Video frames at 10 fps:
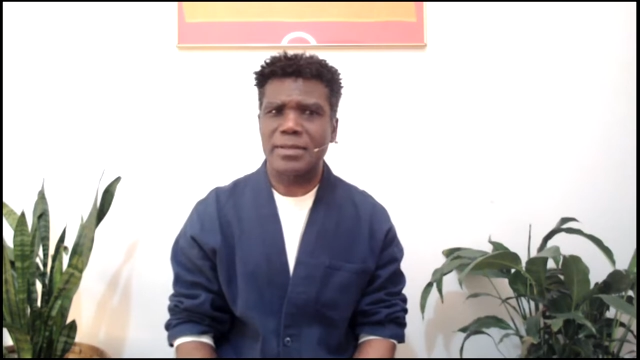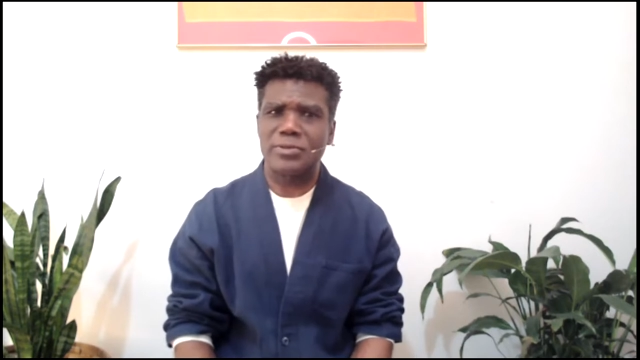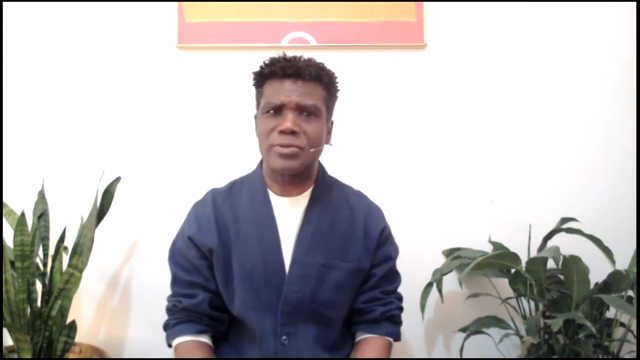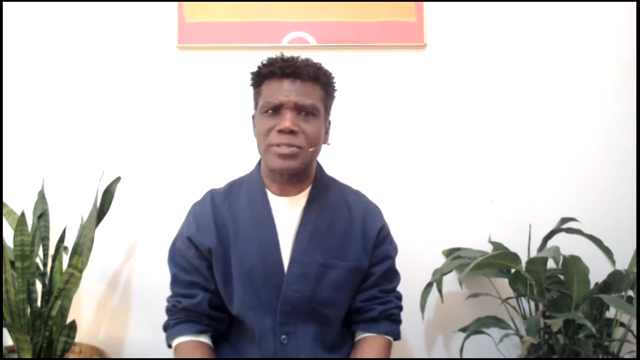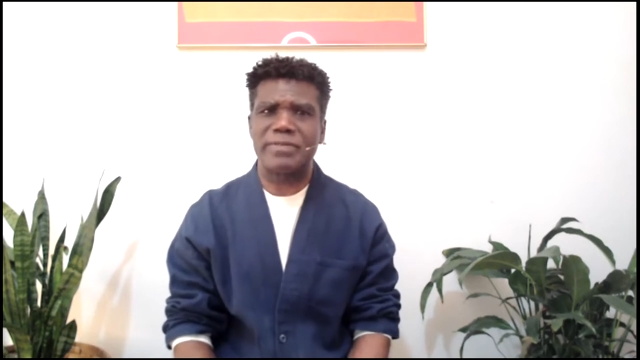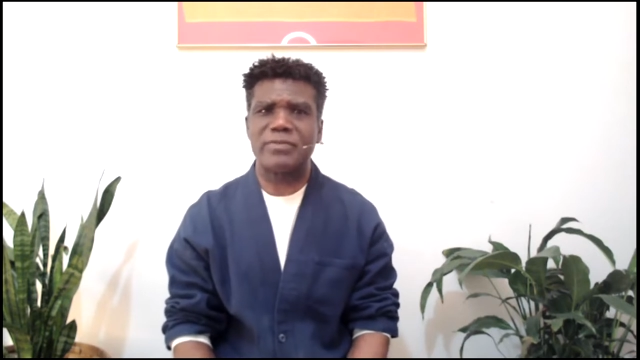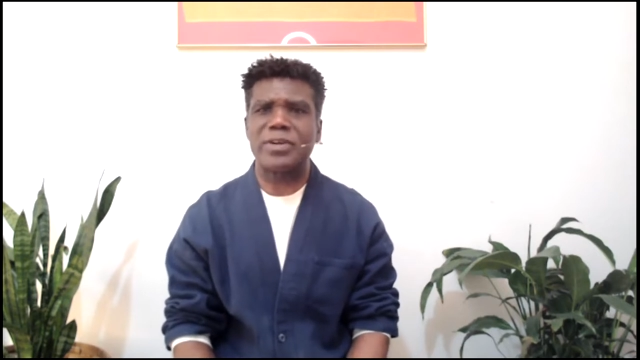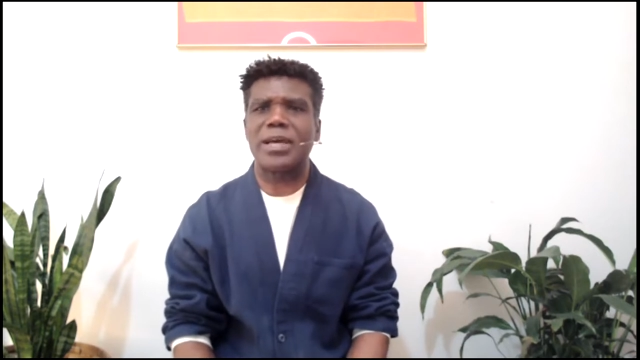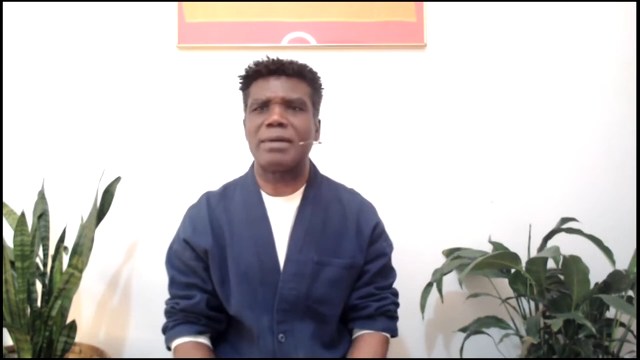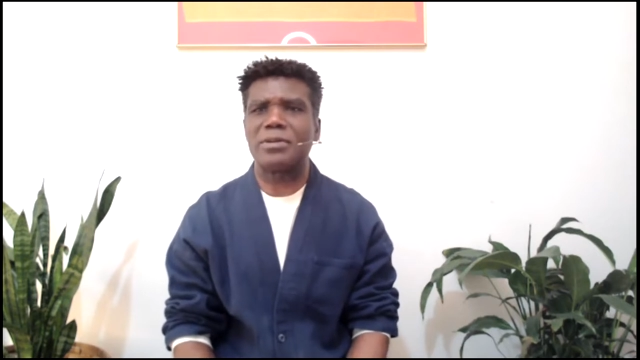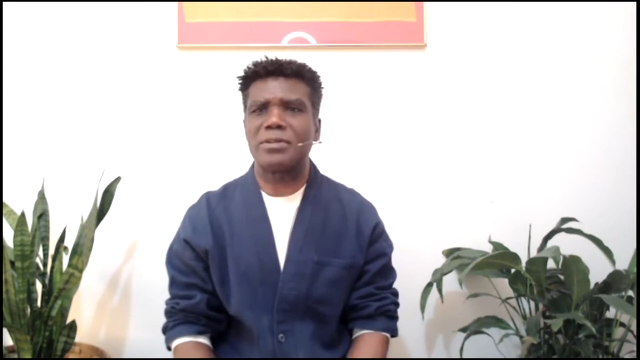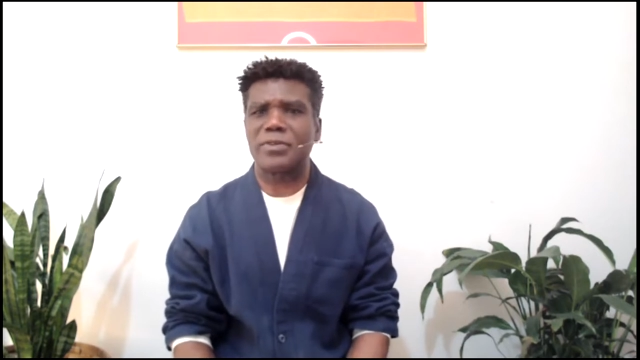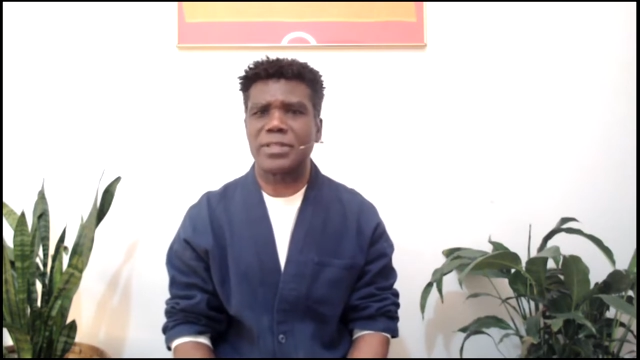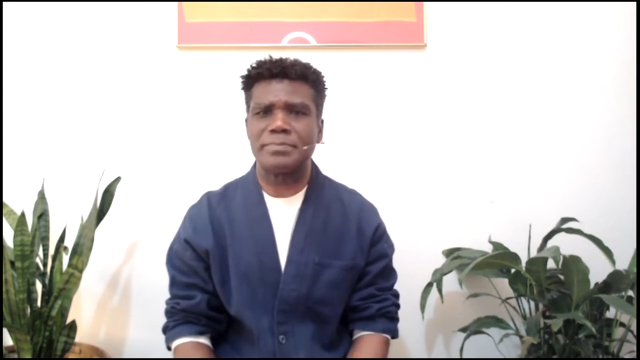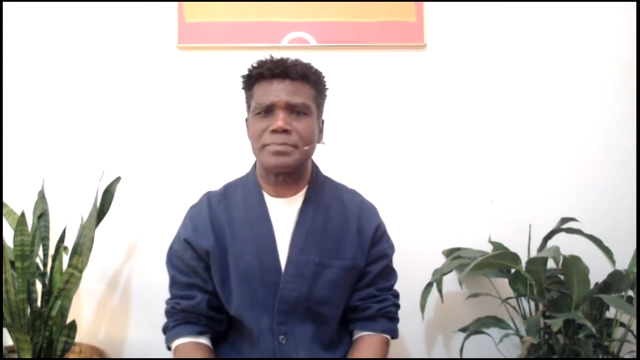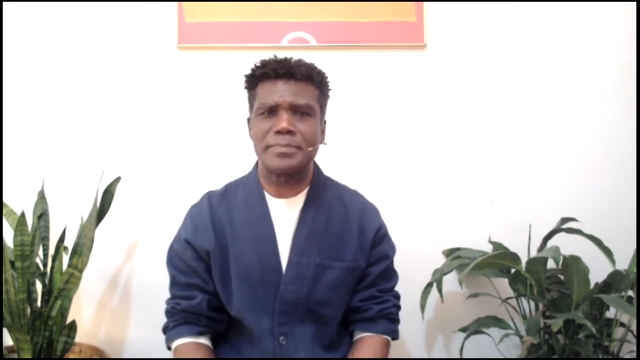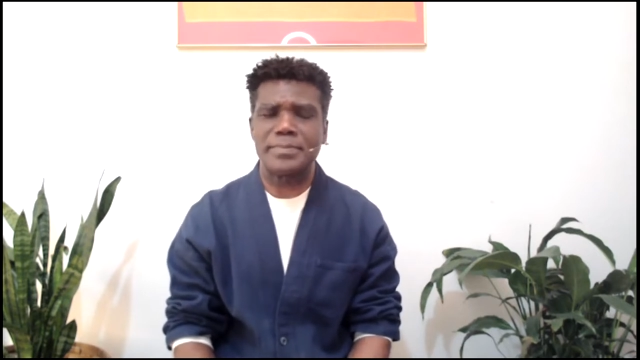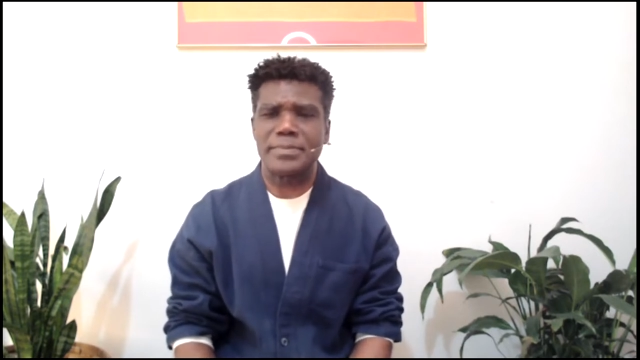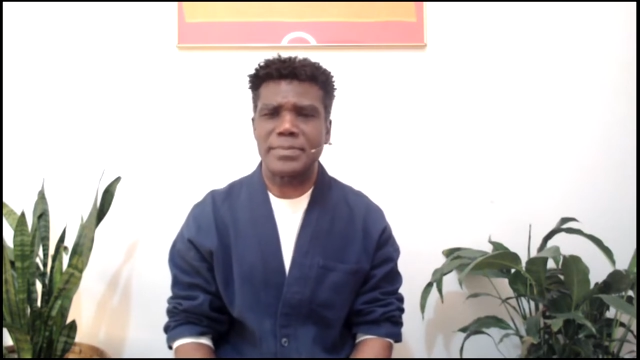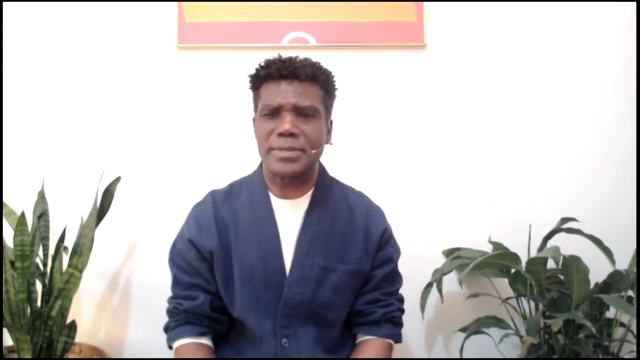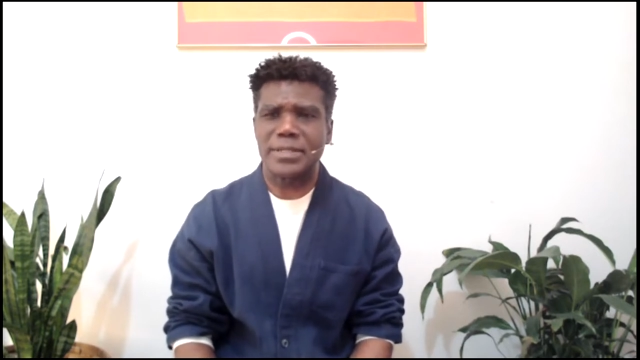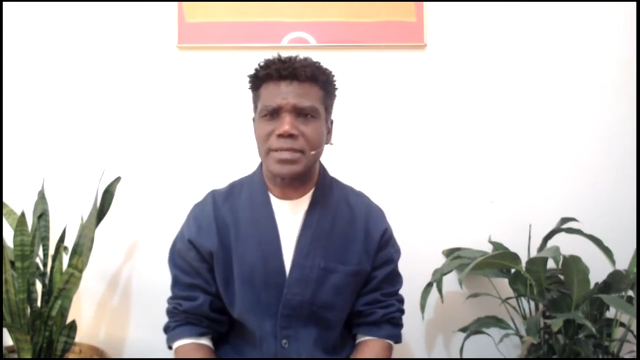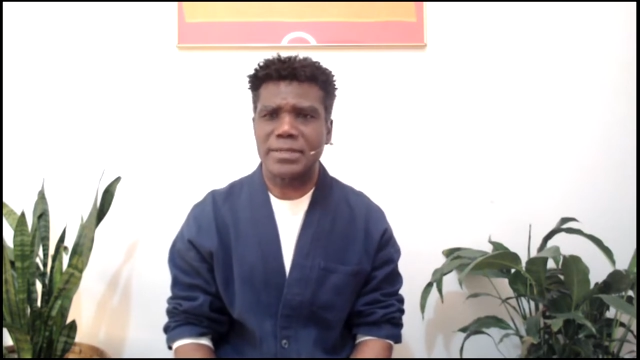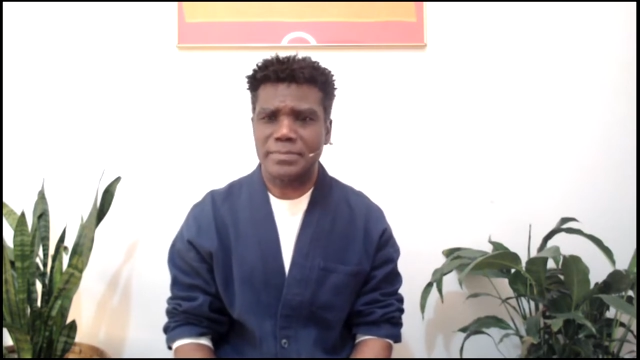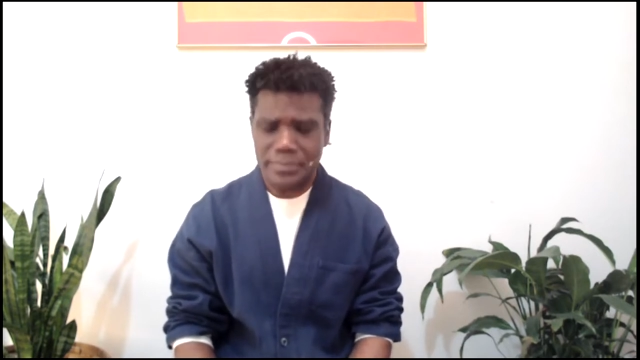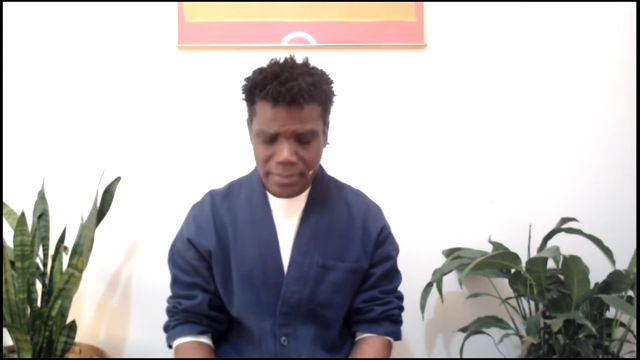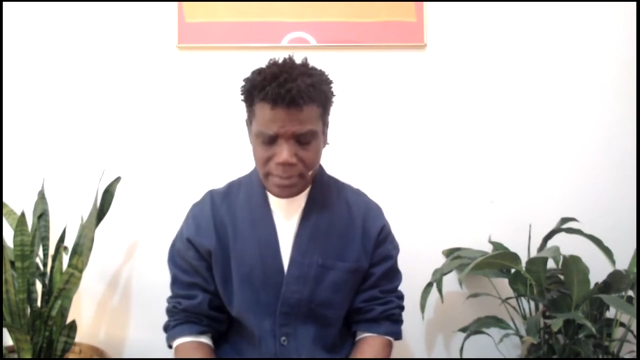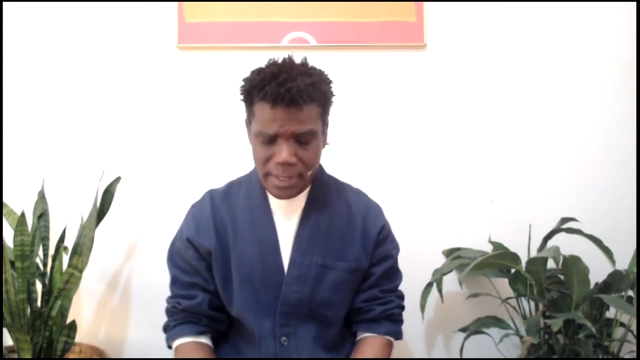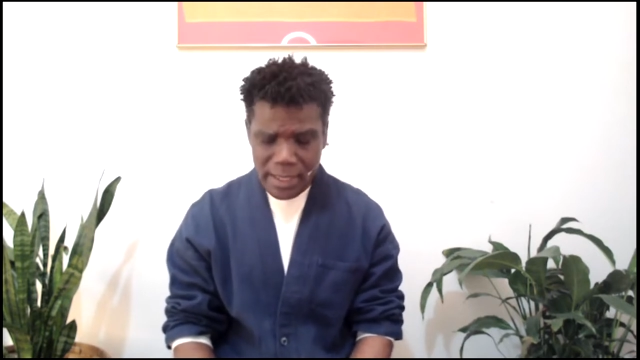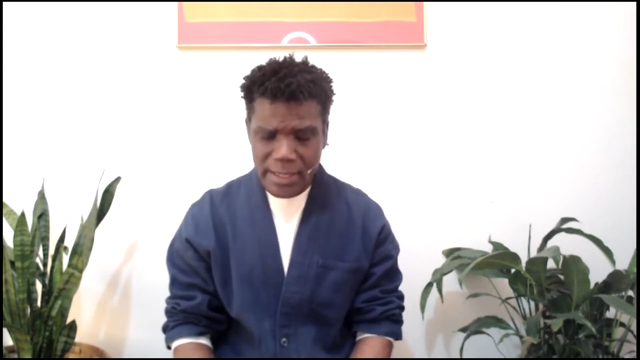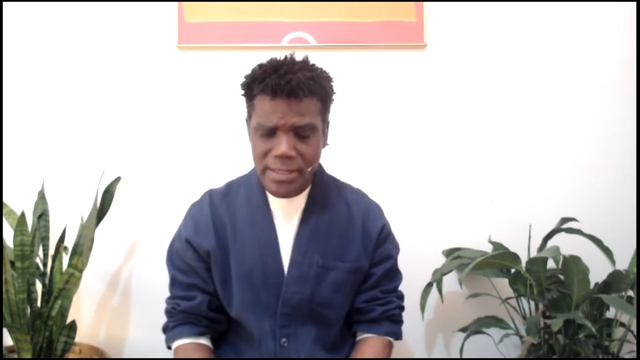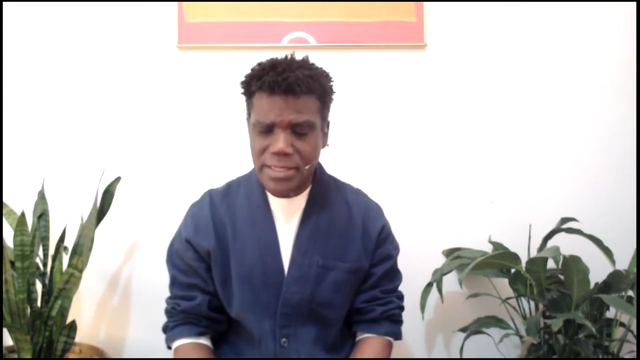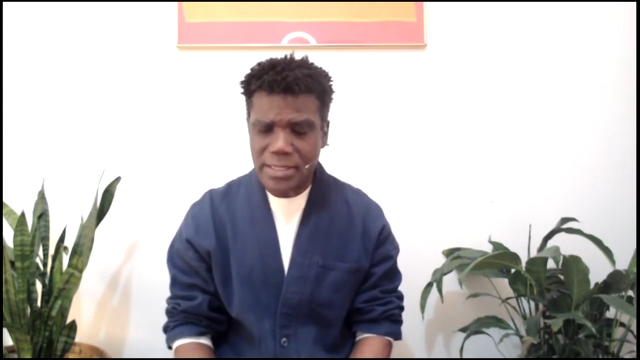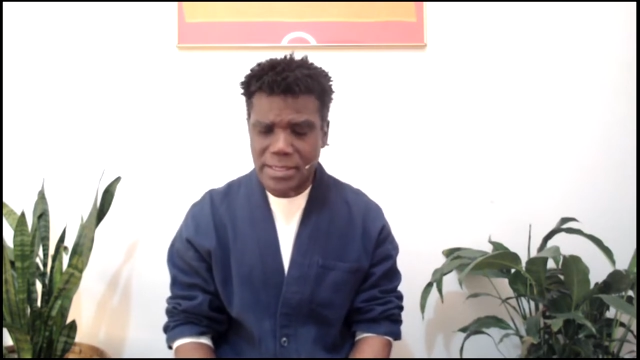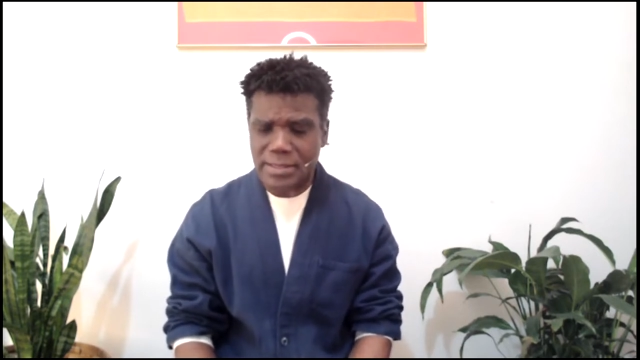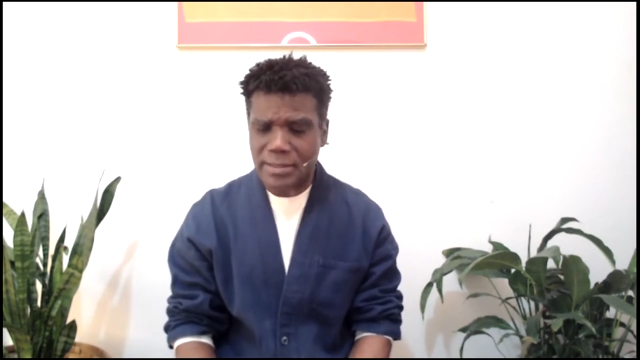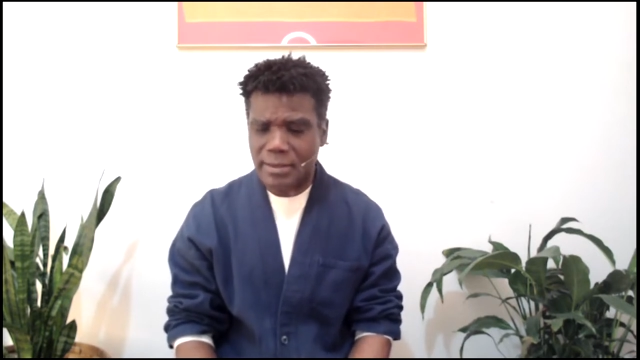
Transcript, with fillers: use different vocabulary for them. Okay. And this is